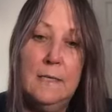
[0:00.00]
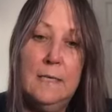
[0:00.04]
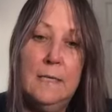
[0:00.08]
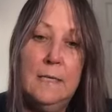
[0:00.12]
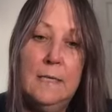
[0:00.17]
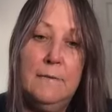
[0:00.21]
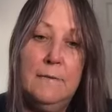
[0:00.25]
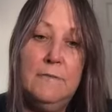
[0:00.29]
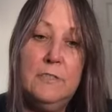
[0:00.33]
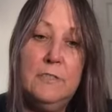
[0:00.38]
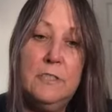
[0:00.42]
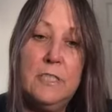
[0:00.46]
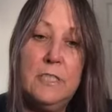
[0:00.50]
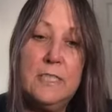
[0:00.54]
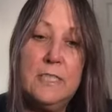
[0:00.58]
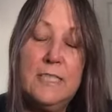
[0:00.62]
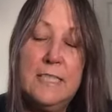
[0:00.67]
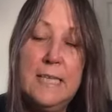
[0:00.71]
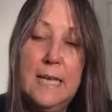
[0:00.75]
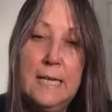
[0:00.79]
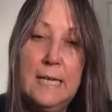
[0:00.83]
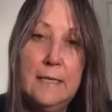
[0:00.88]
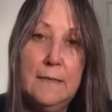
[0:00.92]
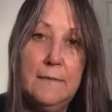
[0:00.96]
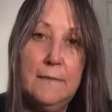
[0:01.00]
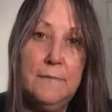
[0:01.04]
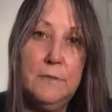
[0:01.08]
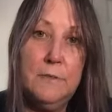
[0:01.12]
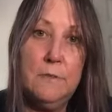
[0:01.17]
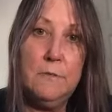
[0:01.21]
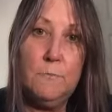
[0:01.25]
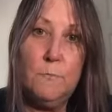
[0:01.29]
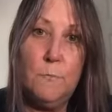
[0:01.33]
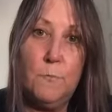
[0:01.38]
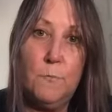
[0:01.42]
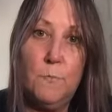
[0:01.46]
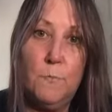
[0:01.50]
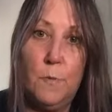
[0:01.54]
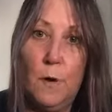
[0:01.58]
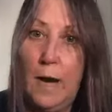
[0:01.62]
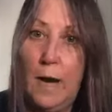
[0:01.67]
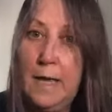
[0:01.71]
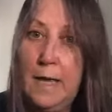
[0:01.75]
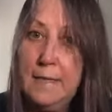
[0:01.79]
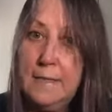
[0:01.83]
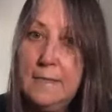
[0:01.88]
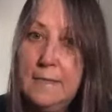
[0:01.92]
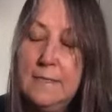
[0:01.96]
If you just take a few
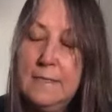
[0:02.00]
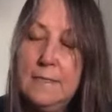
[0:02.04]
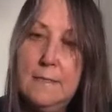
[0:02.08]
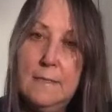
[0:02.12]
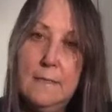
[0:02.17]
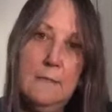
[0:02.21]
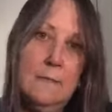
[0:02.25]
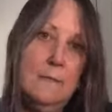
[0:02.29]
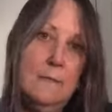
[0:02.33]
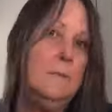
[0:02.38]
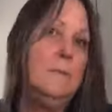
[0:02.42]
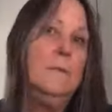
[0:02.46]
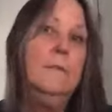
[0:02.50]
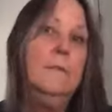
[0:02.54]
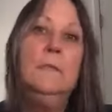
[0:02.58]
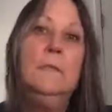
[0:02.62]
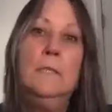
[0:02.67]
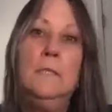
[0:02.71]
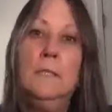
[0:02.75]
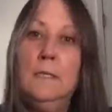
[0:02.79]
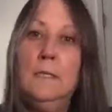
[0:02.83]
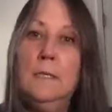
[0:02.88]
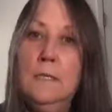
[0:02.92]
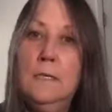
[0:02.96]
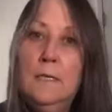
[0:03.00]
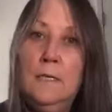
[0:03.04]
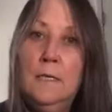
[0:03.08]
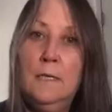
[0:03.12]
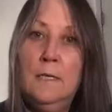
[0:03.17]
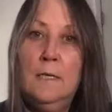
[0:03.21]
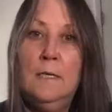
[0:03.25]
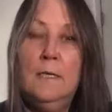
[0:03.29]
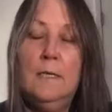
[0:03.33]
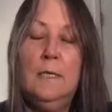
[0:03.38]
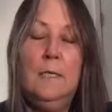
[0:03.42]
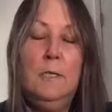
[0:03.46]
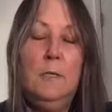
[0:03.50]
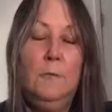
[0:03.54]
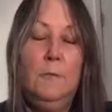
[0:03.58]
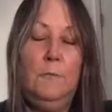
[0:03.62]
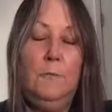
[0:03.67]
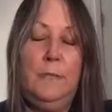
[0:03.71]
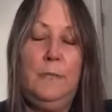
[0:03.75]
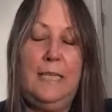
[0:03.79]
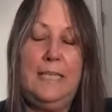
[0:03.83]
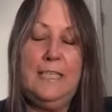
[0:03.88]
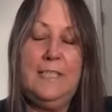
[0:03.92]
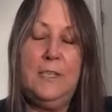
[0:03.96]
breaths,
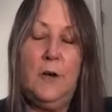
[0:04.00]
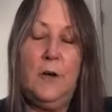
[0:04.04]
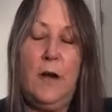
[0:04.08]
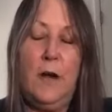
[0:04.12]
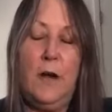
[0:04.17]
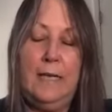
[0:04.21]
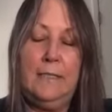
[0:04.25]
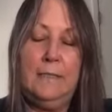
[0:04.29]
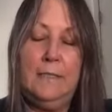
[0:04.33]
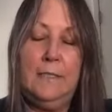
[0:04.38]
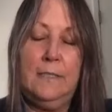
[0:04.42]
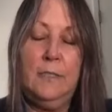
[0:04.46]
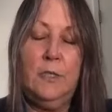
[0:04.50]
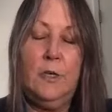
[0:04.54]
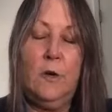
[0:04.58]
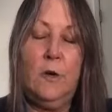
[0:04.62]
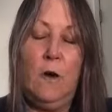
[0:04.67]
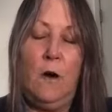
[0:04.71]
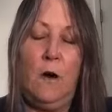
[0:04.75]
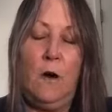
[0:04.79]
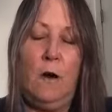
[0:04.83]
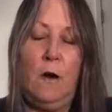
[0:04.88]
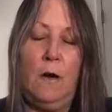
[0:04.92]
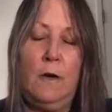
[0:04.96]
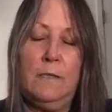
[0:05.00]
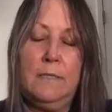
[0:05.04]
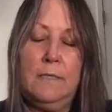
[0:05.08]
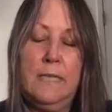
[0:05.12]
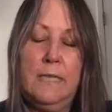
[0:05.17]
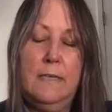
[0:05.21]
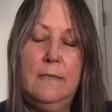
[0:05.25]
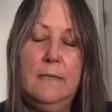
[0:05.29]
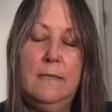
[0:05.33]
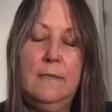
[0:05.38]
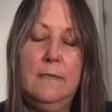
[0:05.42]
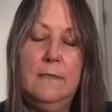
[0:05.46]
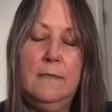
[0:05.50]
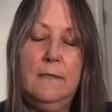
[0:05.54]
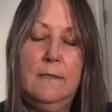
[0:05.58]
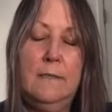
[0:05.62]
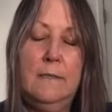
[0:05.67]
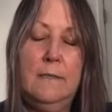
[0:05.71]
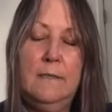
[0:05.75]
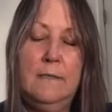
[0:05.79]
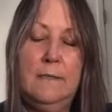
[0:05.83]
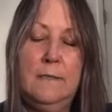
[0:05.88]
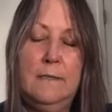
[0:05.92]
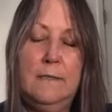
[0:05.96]
place your hand on your heart,
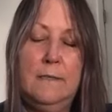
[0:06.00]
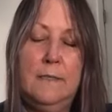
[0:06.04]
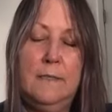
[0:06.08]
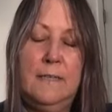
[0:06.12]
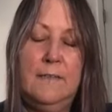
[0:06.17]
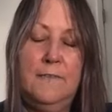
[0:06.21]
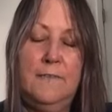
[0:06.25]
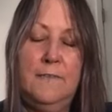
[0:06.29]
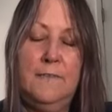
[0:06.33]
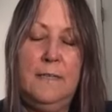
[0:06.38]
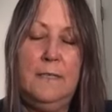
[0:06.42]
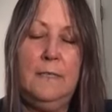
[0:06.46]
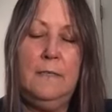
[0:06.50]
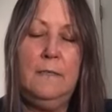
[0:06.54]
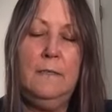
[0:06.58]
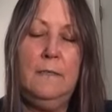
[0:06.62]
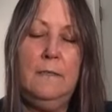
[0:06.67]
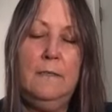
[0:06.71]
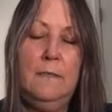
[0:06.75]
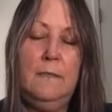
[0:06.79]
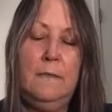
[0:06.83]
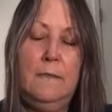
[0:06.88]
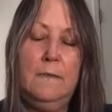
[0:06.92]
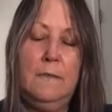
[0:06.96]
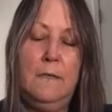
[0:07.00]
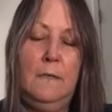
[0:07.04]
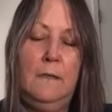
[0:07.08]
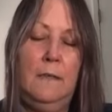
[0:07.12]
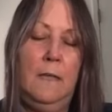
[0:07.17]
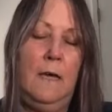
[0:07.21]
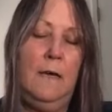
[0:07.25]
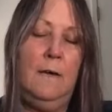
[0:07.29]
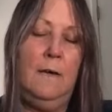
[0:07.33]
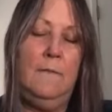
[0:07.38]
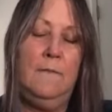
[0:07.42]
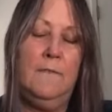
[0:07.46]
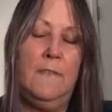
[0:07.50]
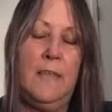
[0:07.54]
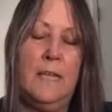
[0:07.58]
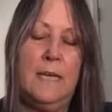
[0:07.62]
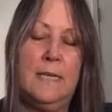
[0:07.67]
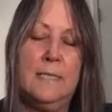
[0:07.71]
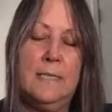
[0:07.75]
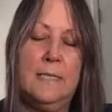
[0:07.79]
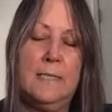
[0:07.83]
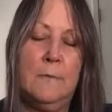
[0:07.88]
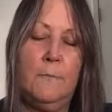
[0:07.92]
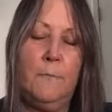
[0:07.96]
and feel the love that
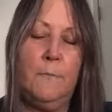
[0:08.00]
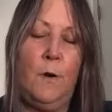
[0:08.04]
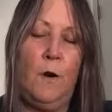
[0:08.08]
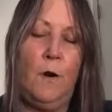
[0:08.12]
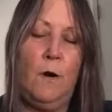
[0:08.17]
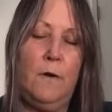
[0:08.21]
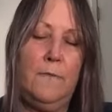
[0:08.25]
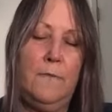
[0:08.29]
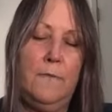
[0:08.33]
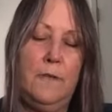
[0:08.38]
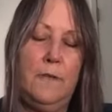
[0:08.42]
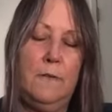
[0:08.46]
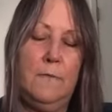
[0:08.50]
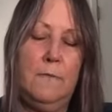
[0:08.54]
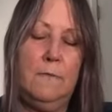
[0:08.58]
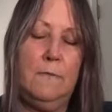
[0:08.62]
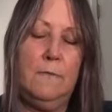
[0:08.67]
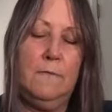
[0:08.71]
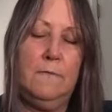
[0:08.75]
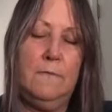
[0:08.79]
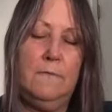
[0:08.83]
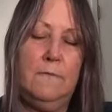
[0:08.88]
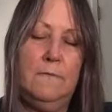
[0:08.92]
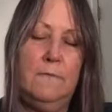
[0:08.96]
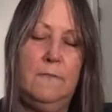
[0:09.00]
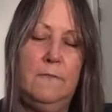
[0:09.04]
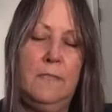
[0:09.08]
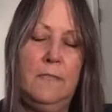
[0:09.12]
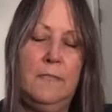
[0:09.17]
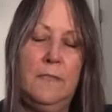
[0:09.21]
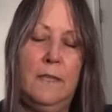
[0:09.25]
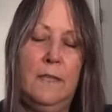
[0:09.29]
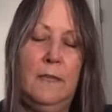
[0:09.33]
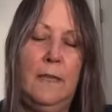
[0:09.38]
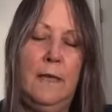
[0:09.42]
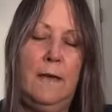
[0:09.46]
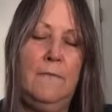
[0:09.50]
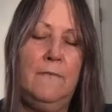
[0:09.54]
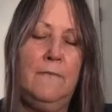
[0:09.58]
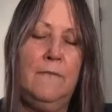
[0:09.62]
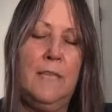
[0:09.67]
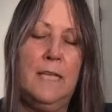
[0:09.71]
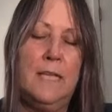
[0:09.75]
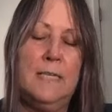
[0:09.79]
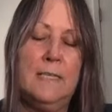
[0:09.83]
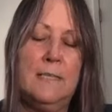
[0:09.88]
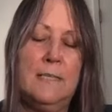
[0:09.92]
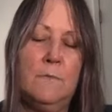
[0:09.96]
is a part of you. Feel the love
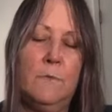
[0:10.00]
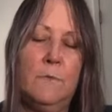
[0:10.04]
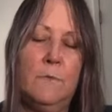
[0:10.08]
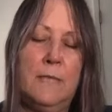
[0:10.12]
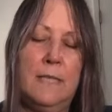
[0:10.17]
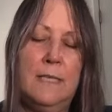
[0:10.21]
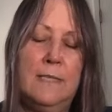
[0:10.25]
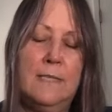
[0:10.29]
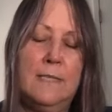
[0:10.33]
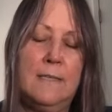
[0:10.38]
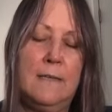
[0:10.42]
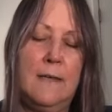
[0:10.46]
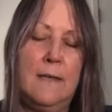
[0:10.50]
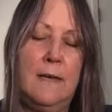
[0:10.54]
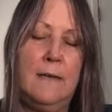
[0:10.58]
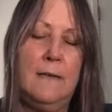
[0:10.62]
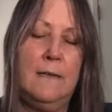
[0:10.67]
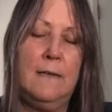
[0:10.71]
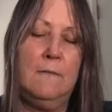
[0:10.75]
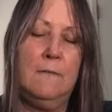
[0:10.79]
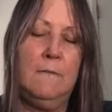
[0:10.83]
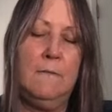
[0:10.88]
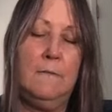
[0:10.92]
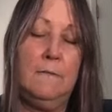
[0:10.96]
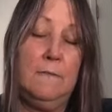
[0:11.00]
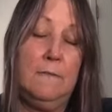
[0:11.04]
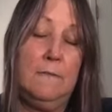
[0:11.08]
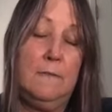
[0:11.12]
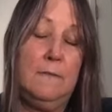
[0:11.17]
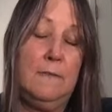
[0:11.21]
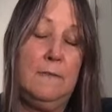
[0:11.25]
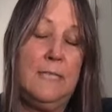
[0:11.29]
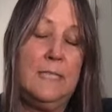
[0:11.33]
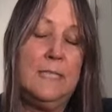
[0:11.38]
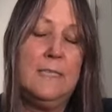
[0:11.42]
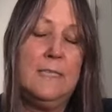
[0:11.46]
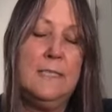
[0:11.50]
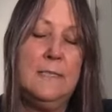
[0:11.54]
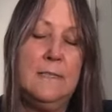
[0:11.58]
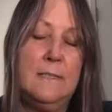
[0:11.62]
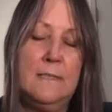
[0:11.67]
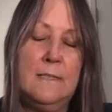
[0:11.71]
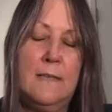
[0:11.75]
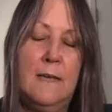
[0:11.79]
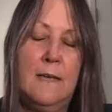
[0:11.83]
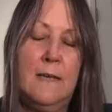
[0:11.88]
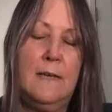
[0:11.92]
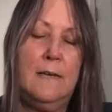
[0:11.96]
that is that's
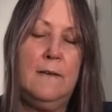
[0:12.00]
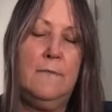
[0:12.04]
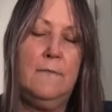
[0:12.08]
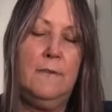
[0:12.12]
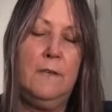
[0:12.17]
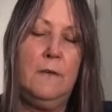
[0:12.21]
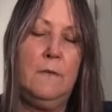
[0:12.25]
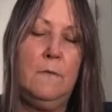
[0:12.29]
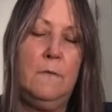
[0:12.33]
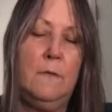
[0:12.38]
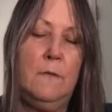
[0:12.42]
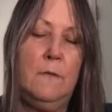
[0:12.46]
inside of you.